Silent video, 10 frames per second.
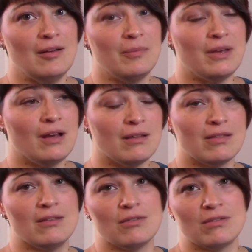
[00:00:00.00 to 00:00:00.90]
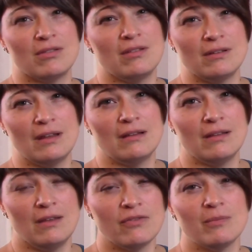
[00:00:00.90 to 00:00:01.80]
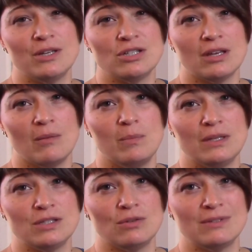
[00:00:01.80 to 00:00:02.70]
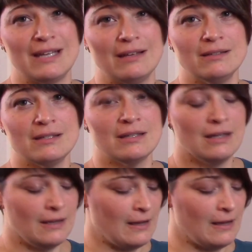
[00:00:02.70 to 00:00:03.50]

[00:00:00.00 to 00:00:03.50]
because there's the information can be so dense.